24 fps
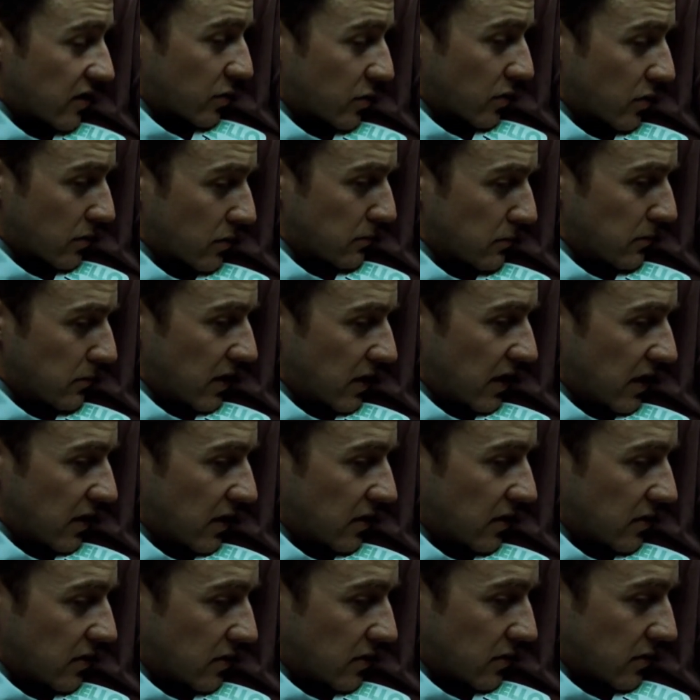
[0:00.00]
itself
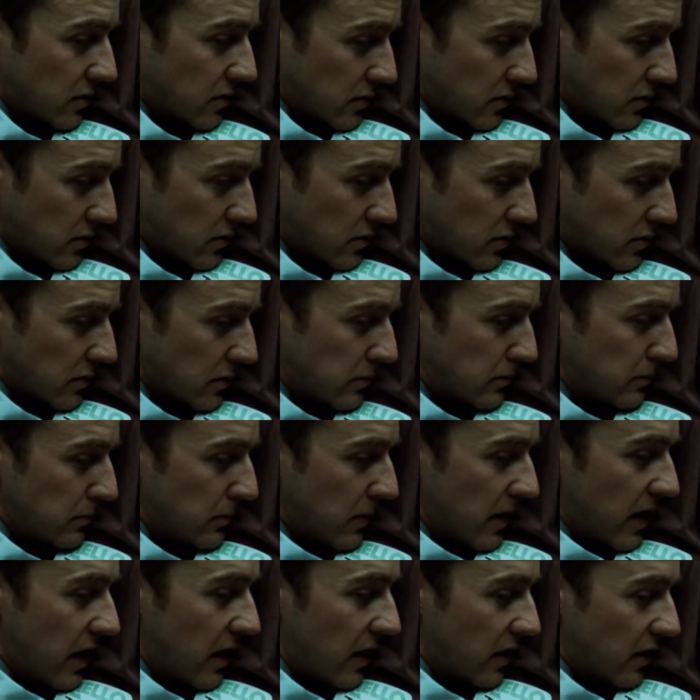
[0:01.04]
and not because we're
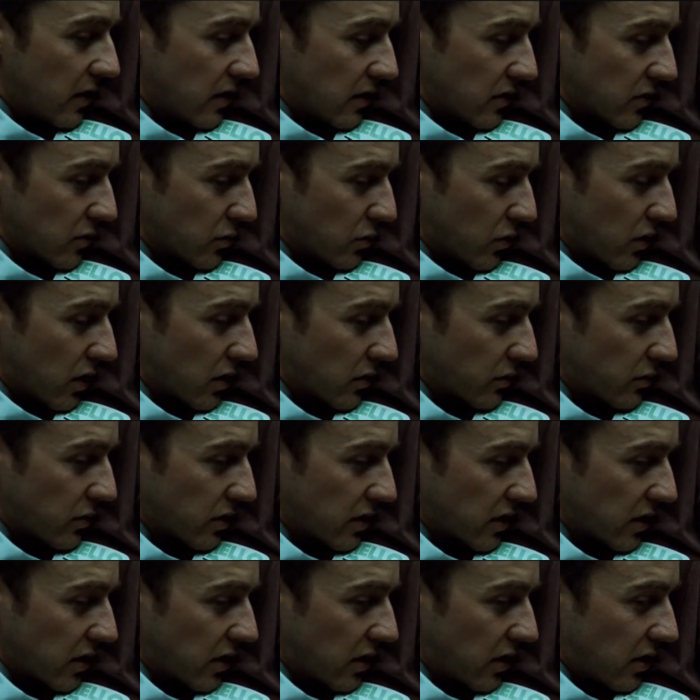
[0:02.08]
just doing it because it's
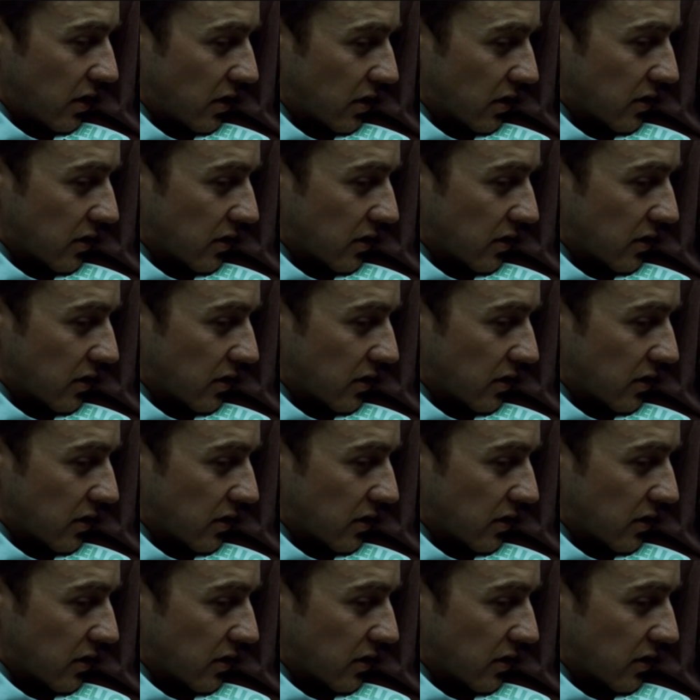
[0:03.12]
cool.